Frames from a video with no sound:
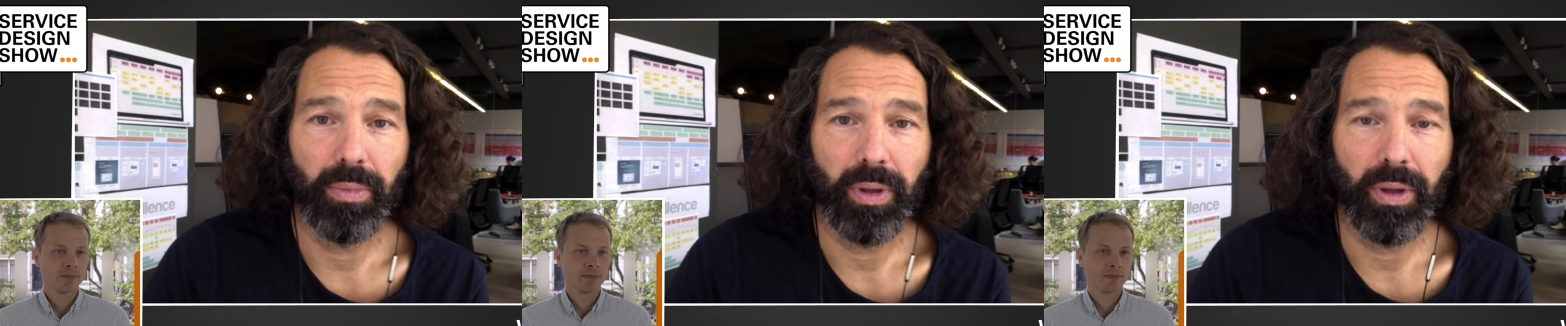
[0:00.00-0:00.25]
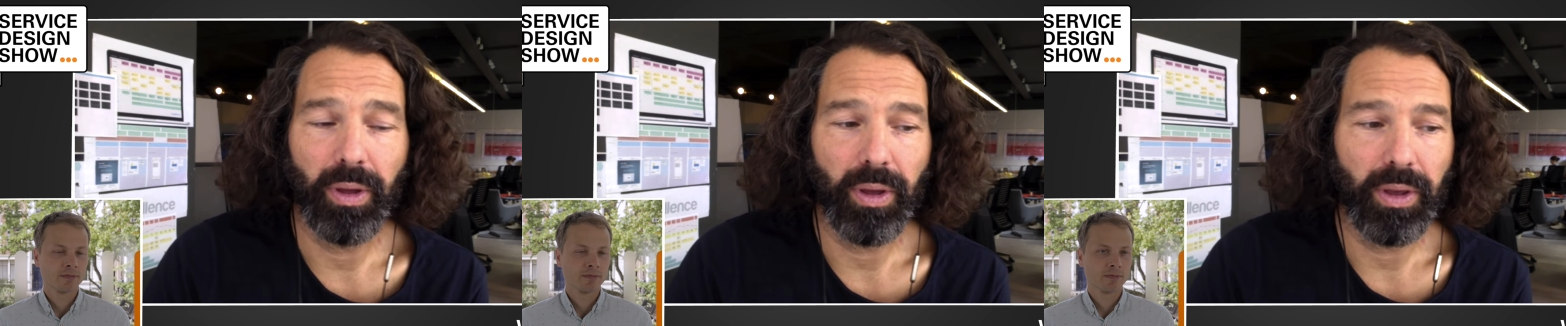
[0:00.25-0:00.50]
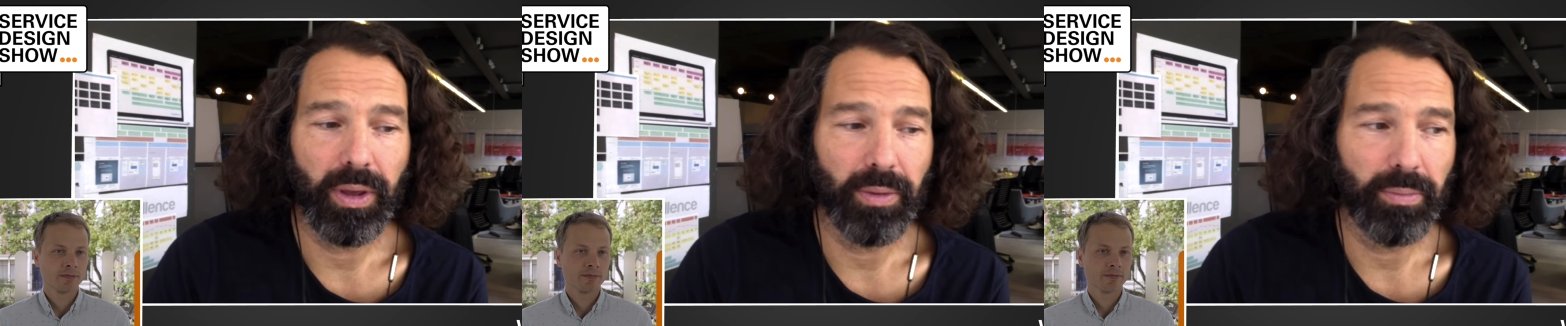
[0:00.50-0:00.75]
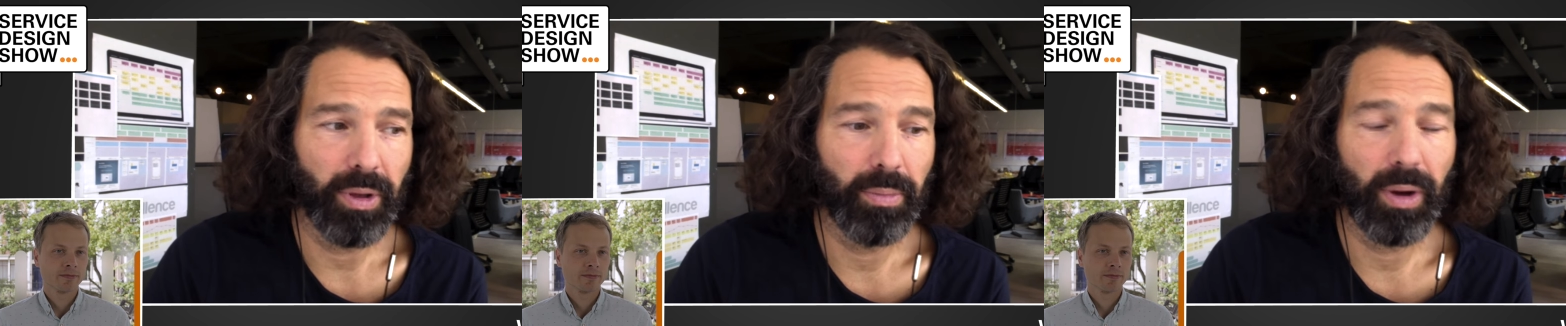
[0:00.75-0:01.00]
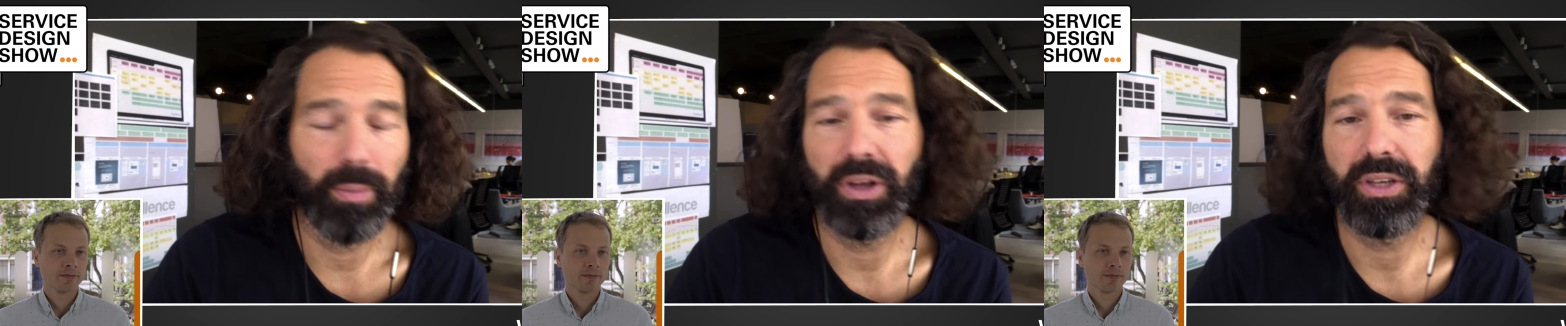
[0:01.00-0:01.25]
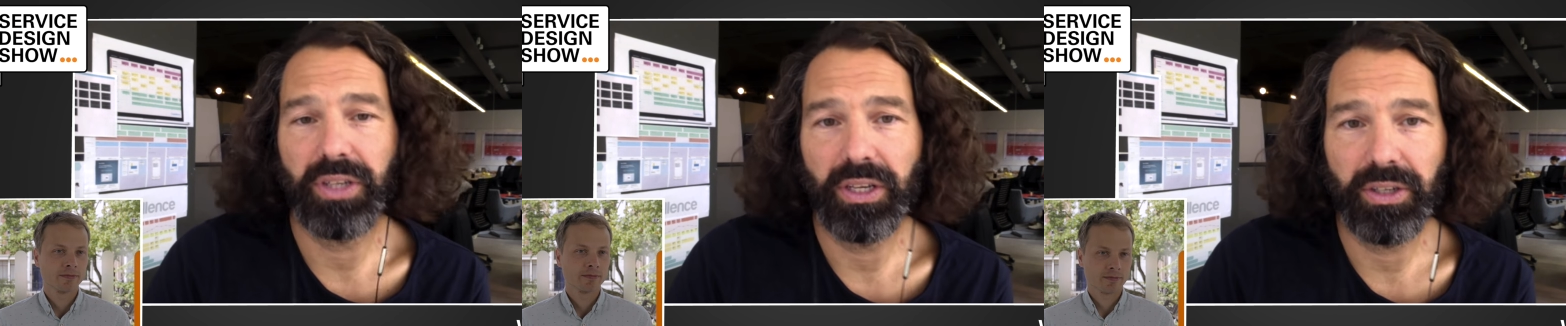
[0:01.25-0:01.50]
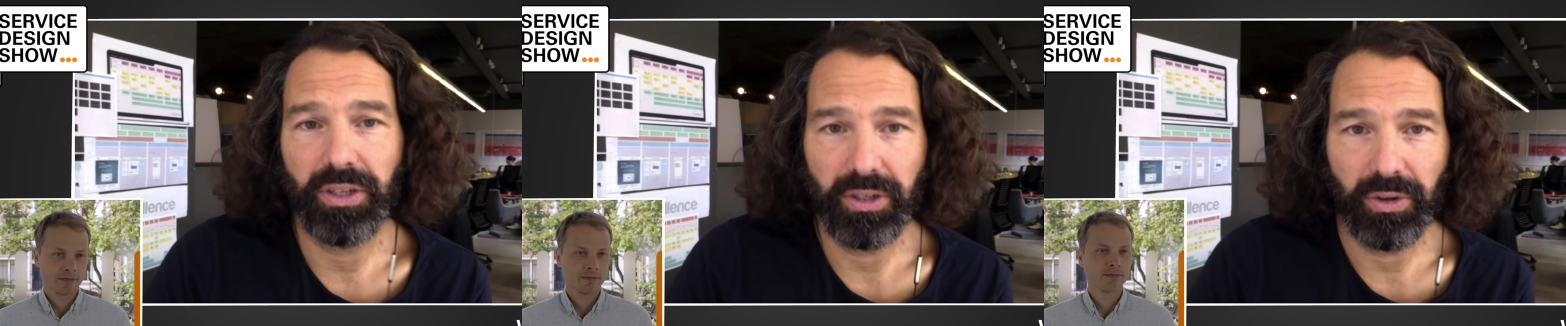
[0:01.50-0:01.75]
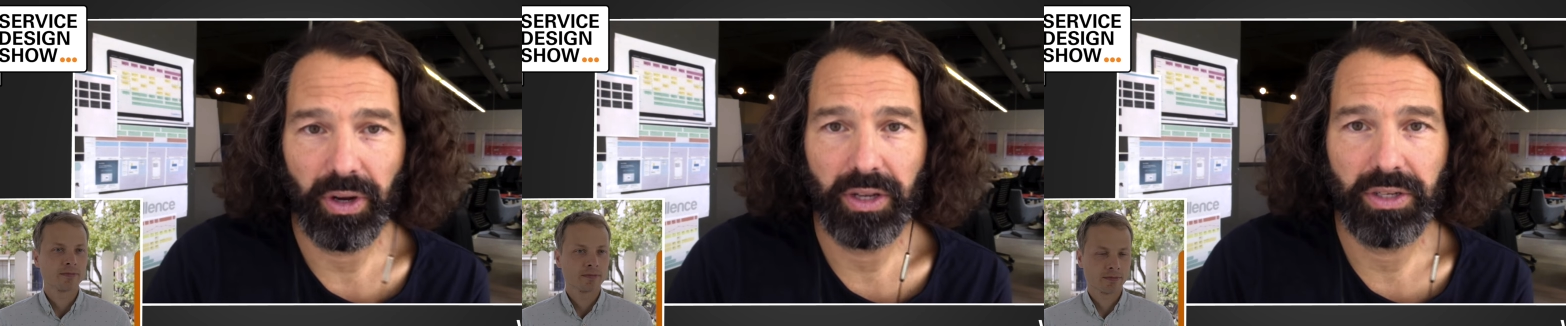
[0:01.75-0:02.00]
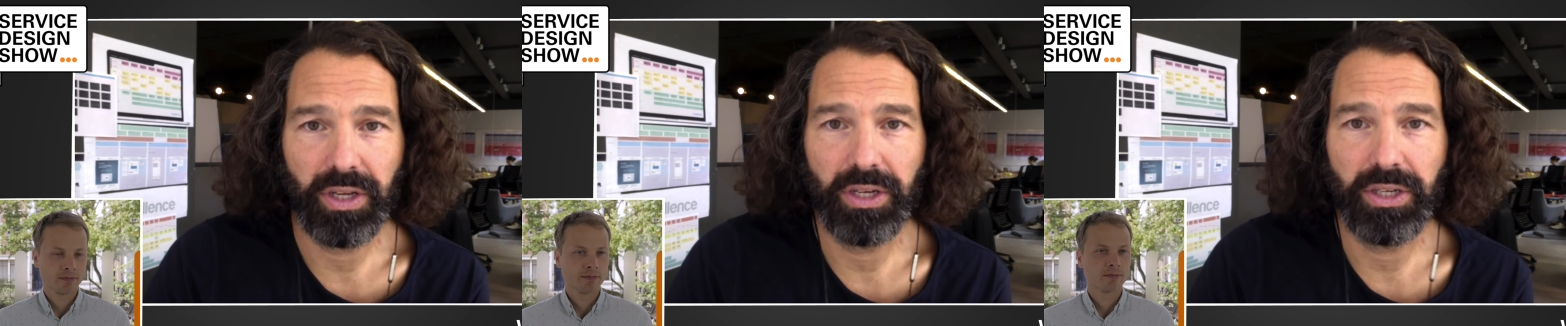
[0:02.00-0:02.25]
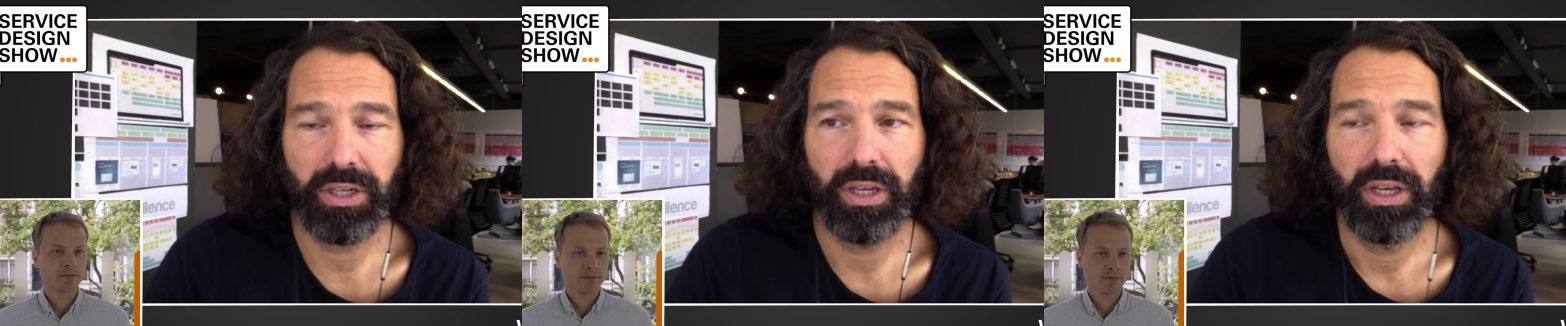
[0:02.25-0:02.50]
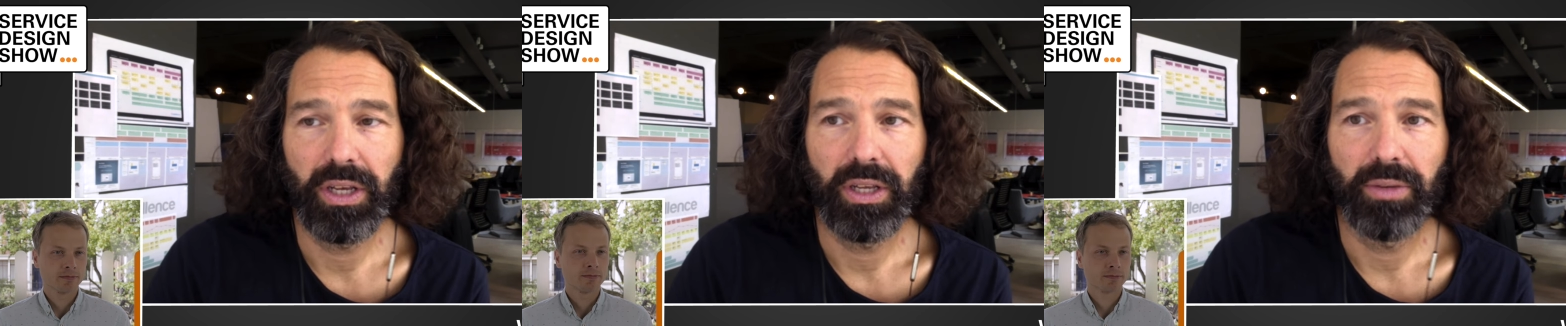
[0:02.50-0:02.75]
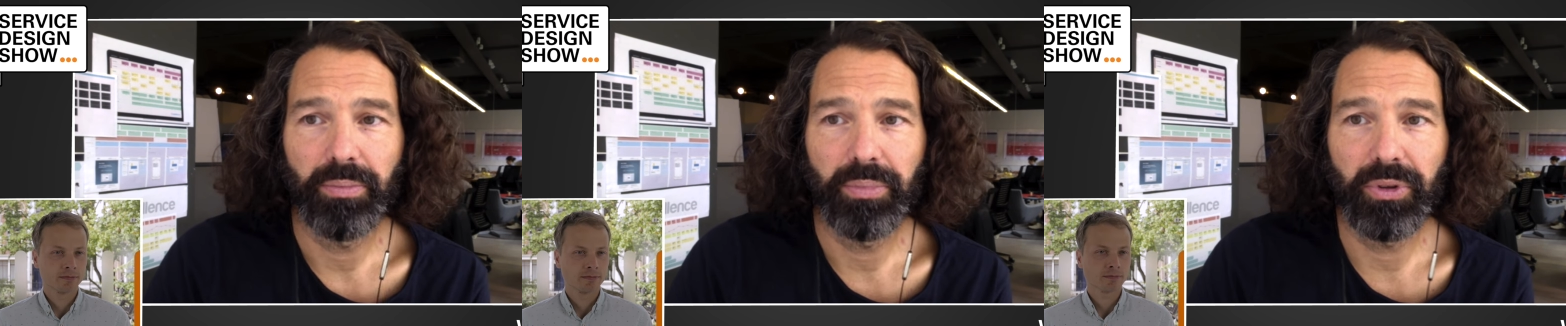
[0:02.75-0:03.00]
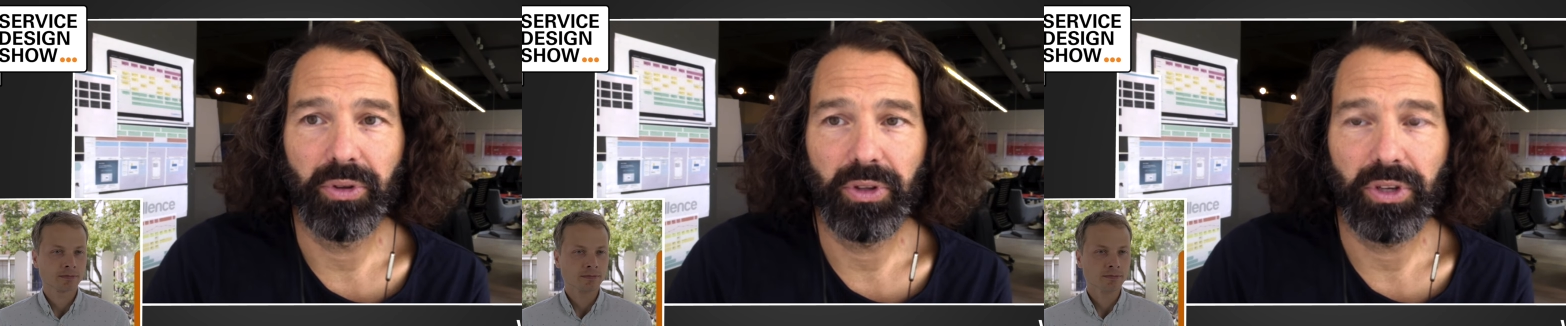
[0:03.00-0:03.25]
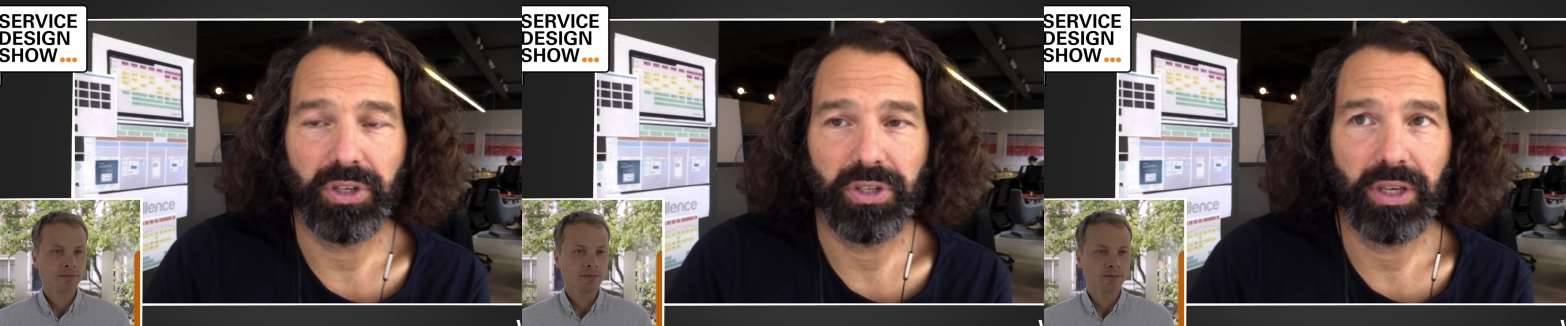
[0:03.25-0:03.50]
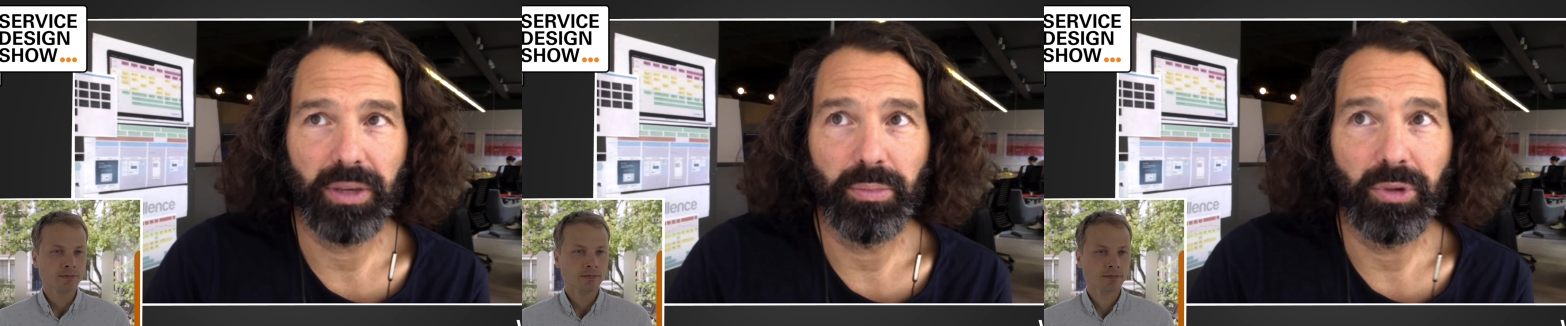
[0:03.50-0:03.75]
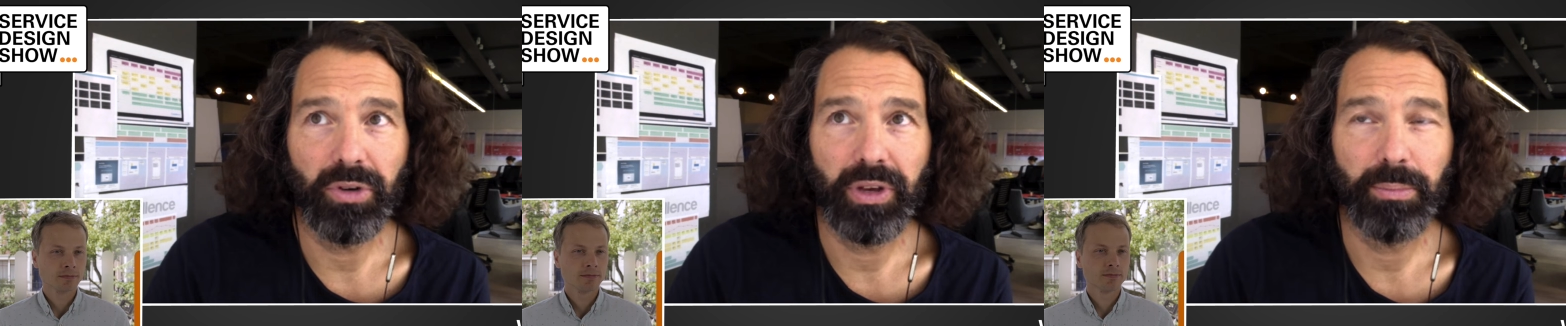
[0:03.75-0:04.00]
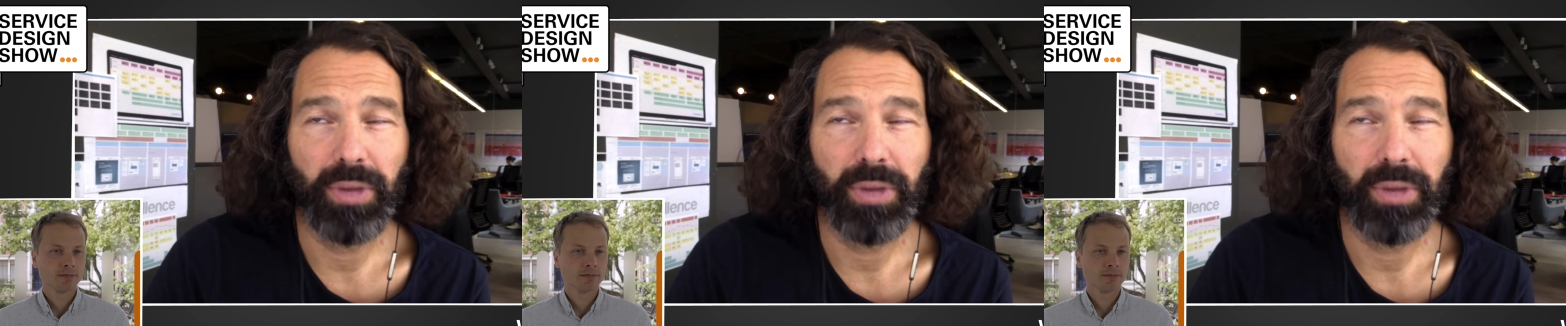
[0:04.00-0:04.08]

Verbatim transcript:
Speaker 1: a, a public sector organization to just keep moving.